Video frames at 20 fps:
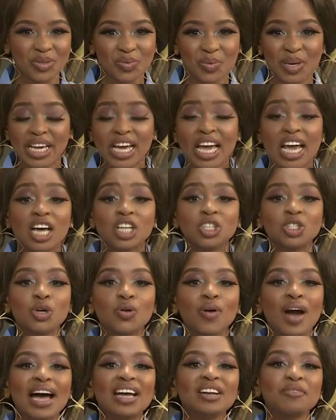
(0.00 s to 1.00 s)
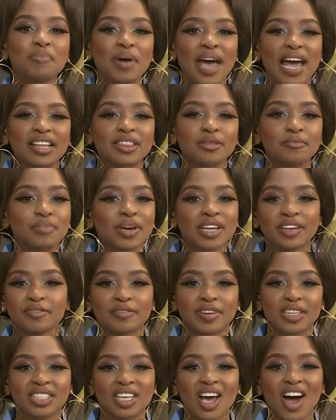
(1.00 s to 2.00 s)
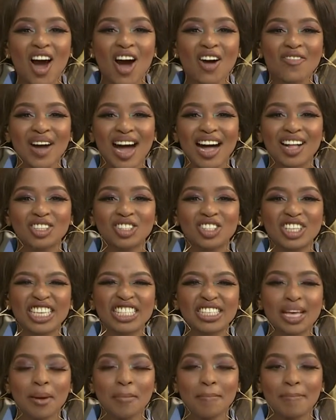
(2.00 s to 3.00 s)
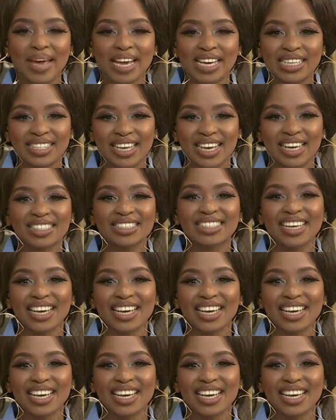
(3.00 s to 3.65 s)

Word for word: this week to unpack the benefits of L G's amazing